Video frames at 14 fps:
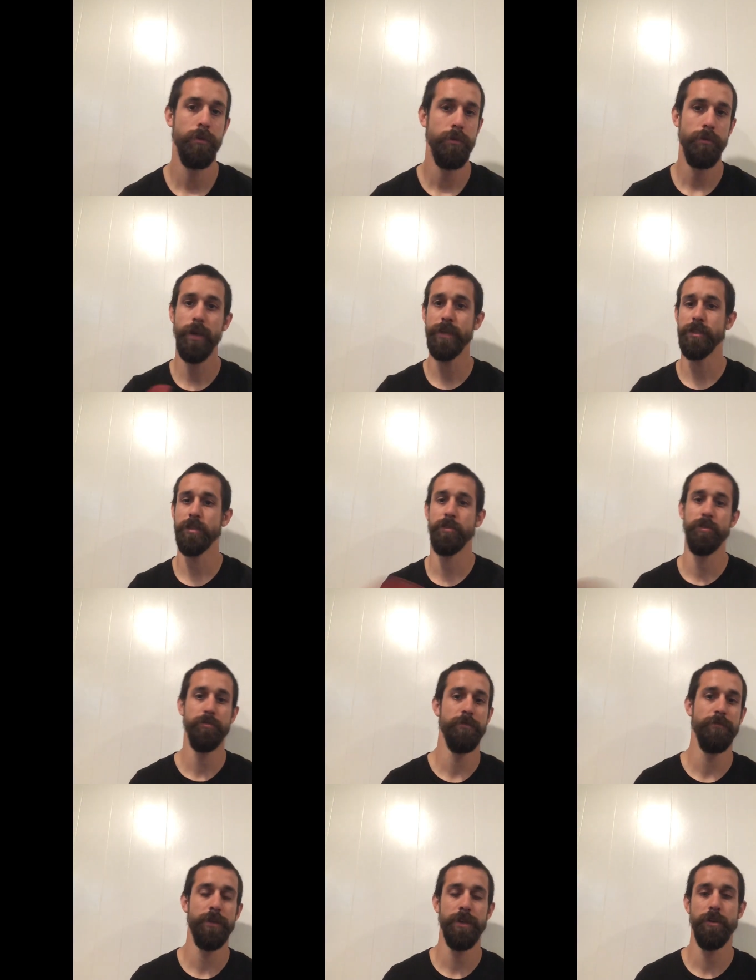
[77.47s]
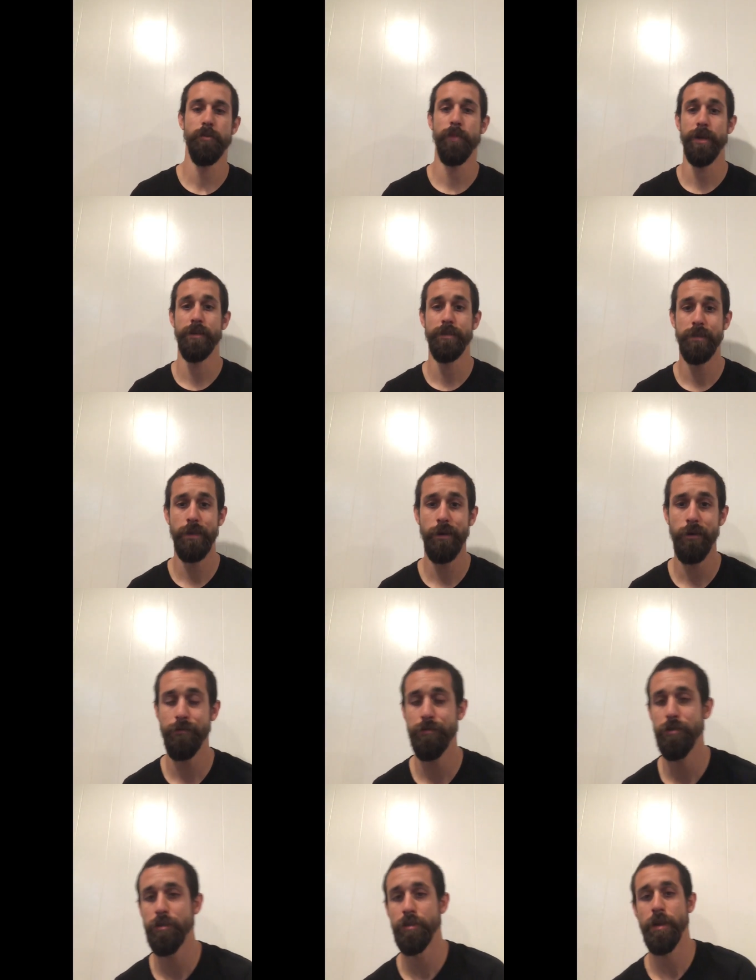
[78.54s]
You guys can do the video by yourself.
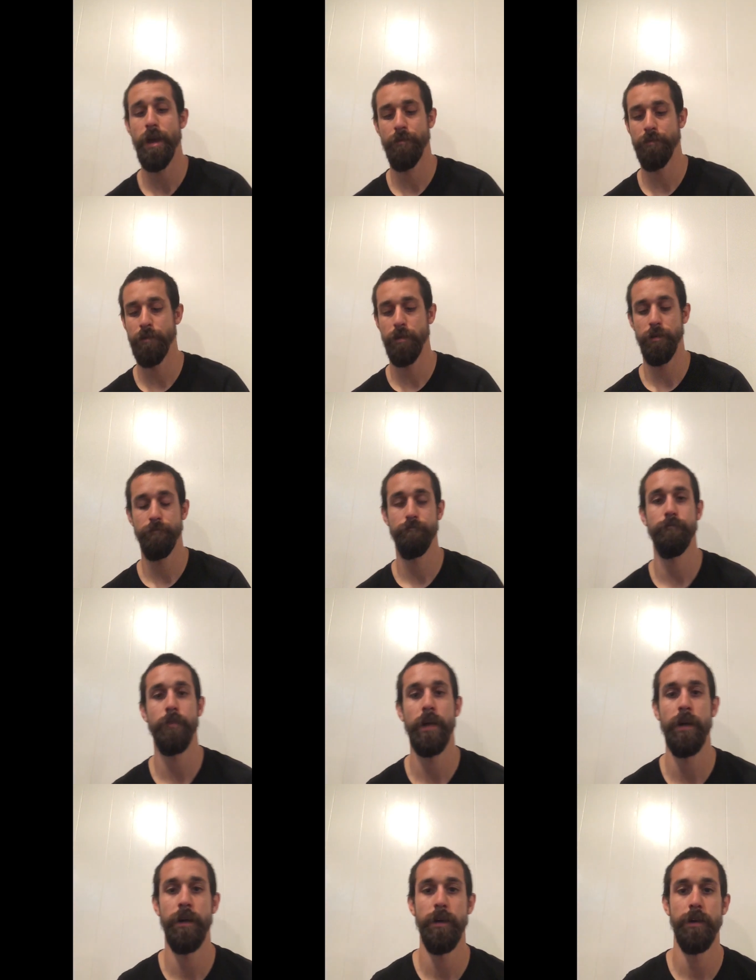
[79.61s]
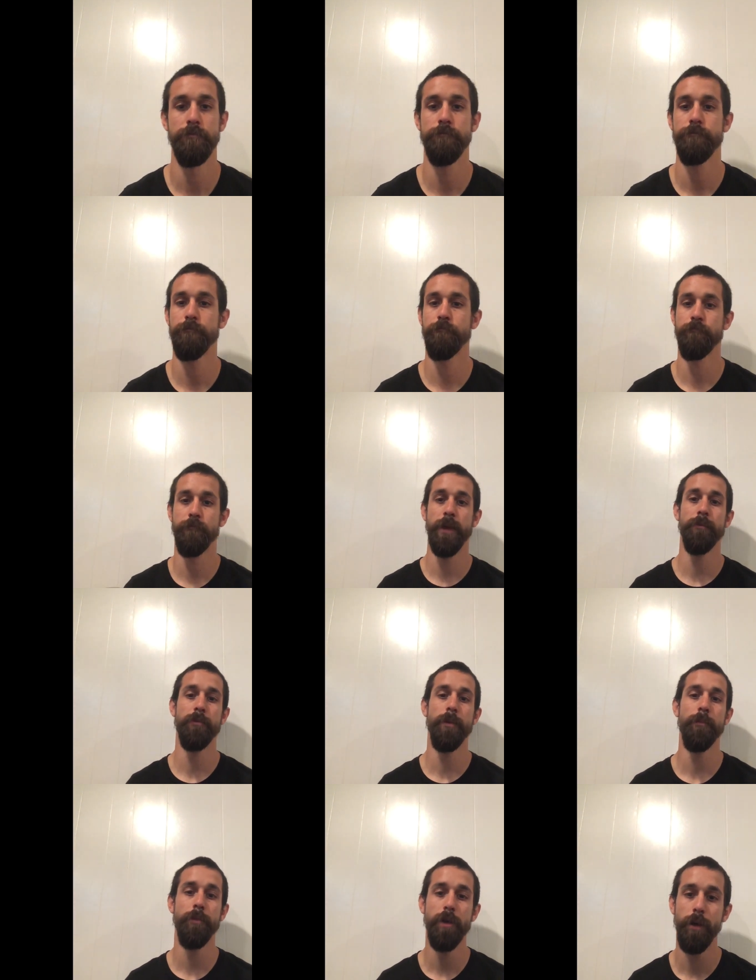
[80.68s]
You can have a family
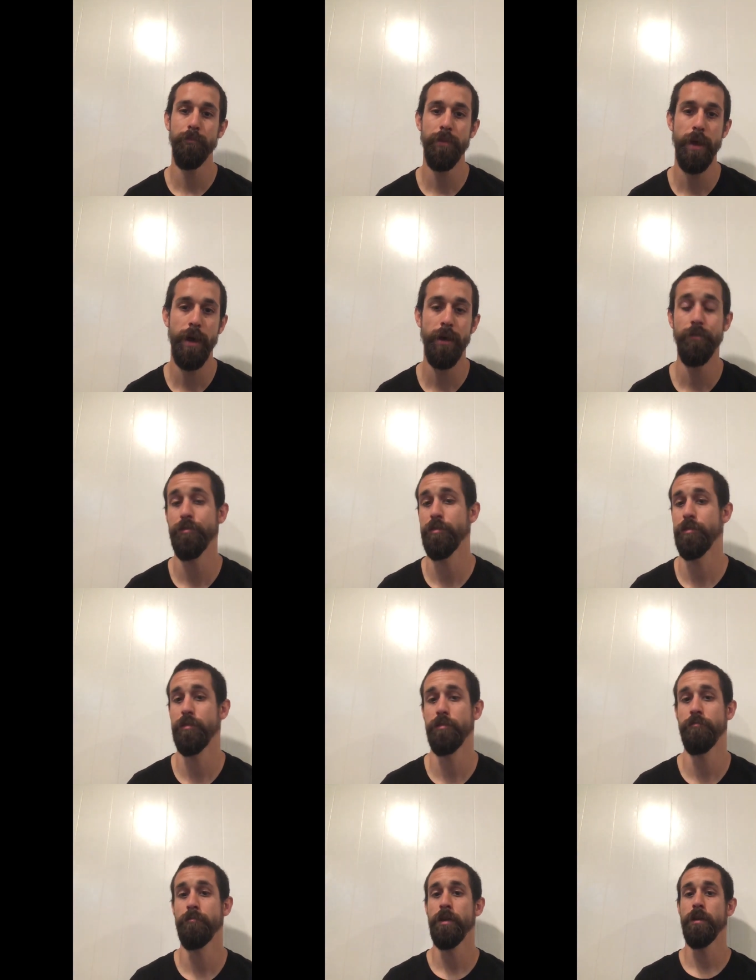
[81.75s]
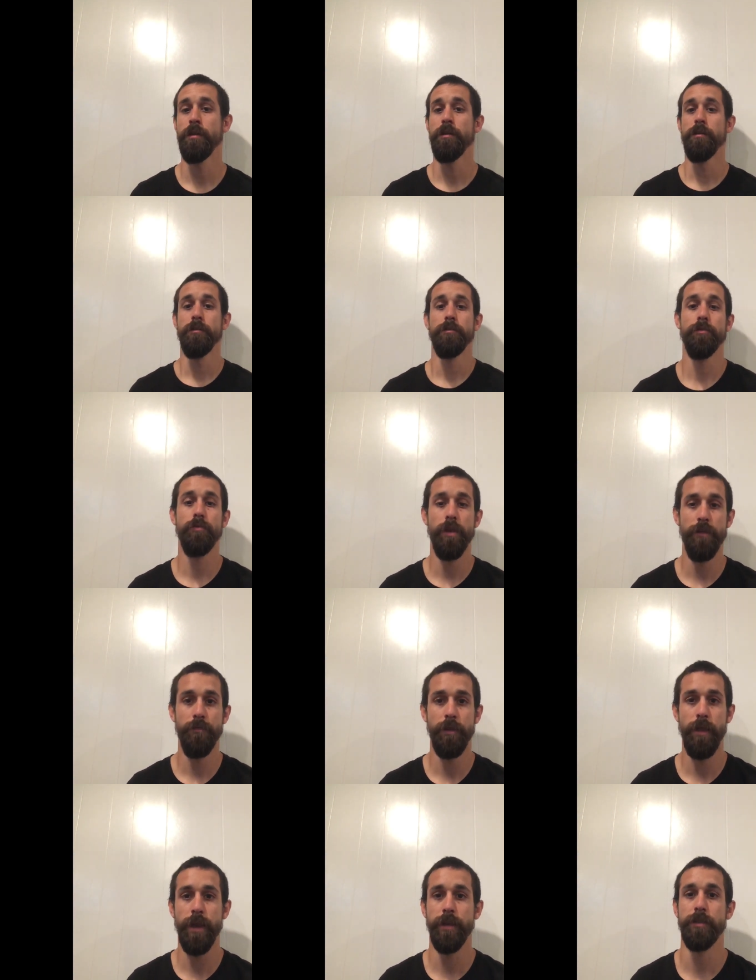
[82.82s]
member help you out. You can do whatever
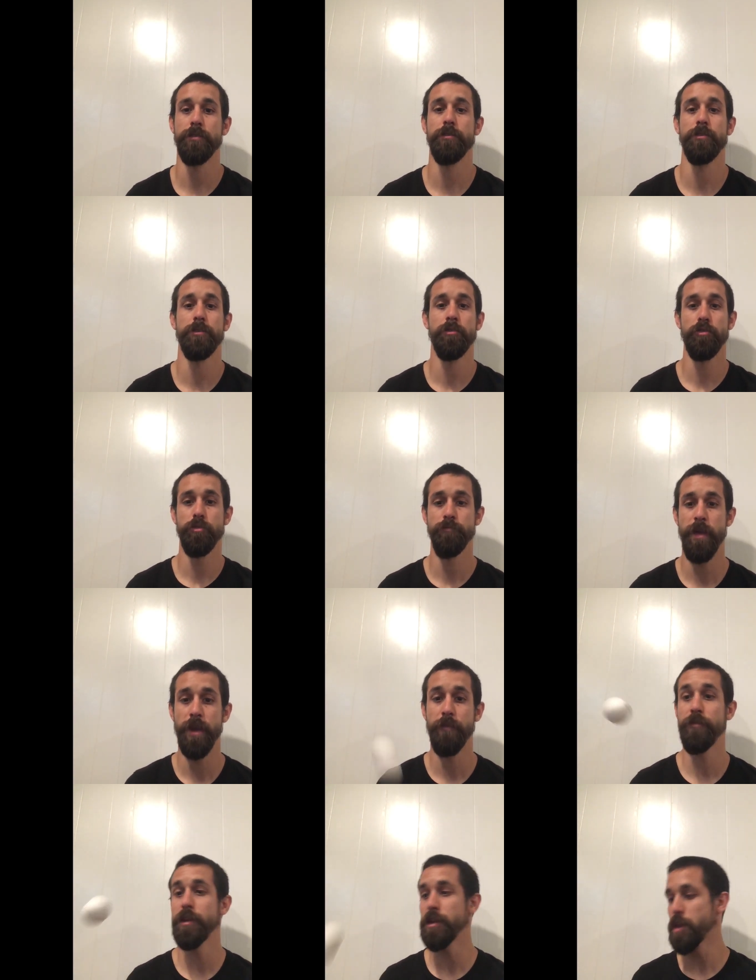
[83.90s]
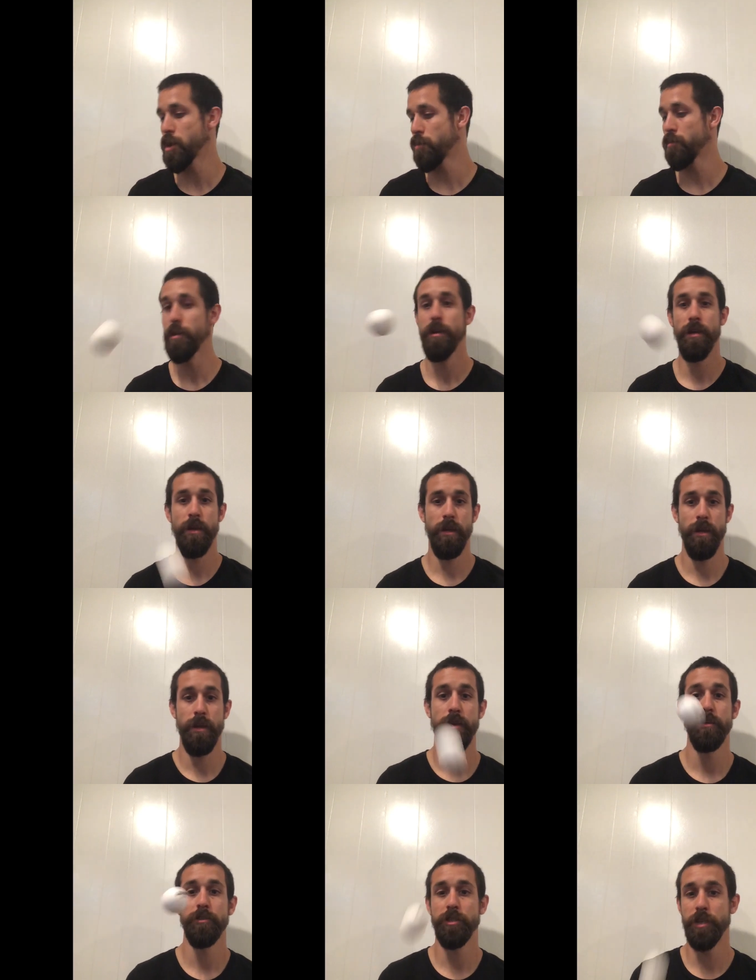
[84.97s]
you like. Just make a video,
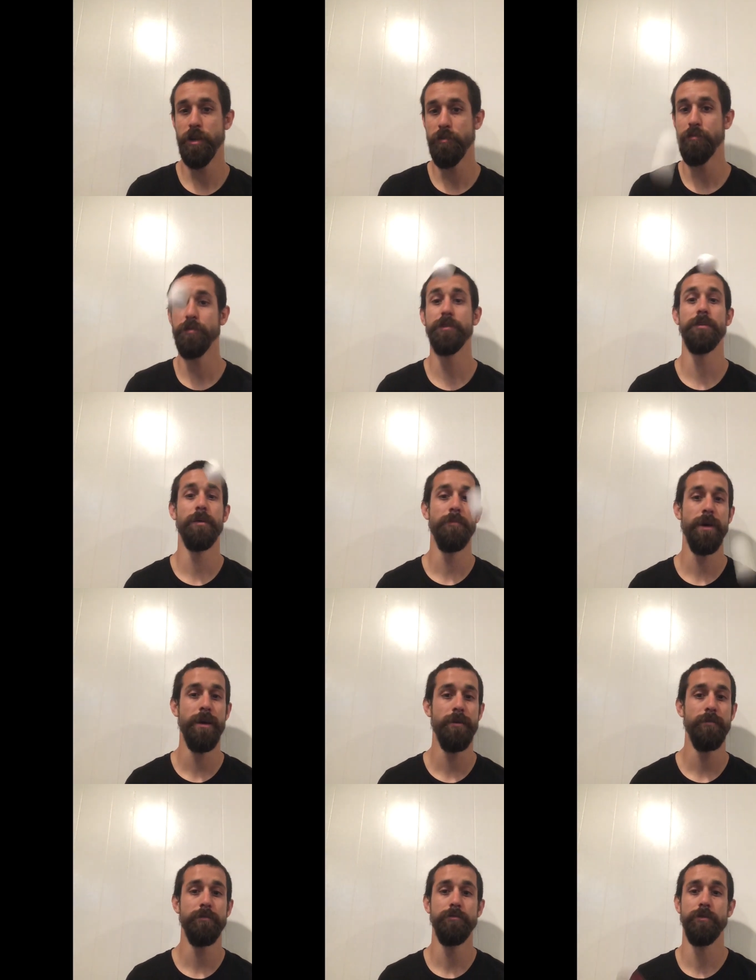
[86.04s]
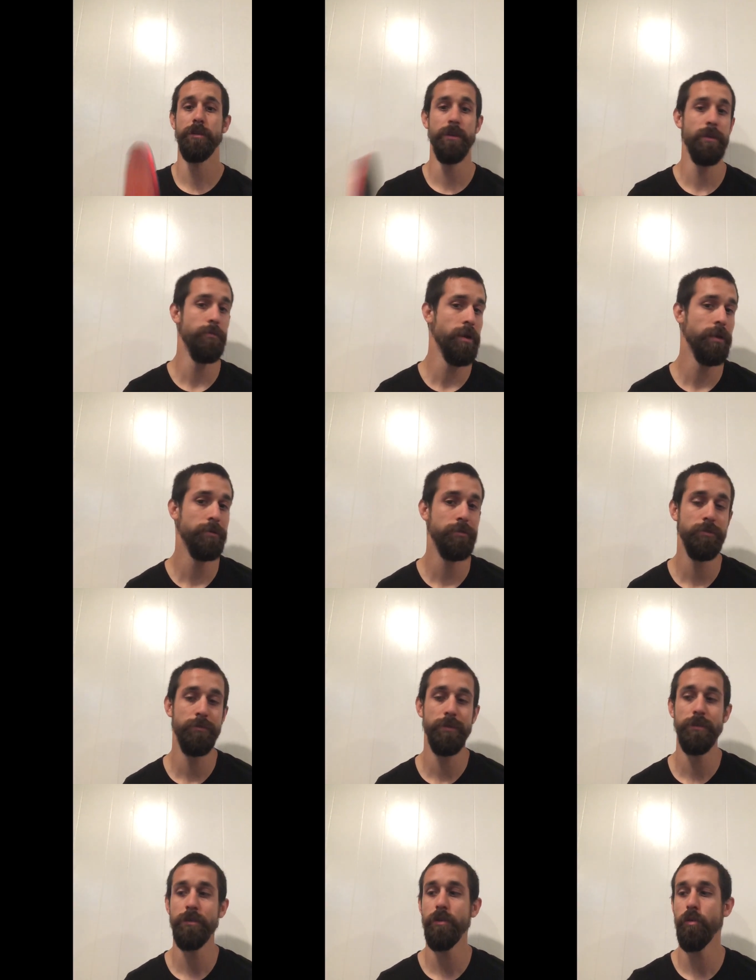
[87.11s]
share it with me somehow. You can email it to
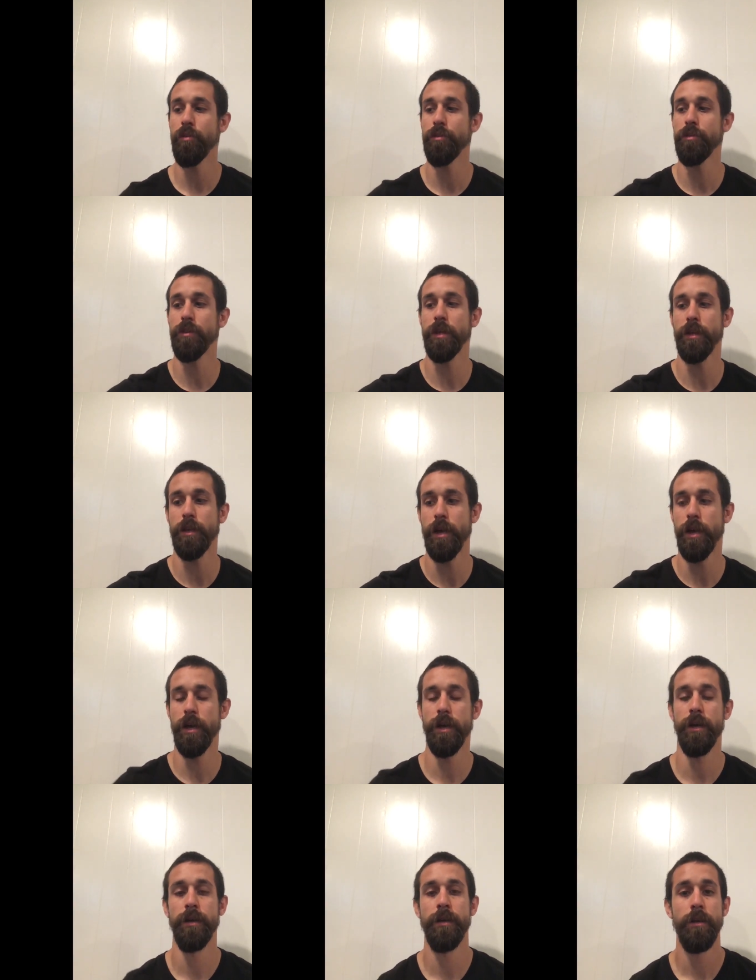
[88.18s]
me, or you can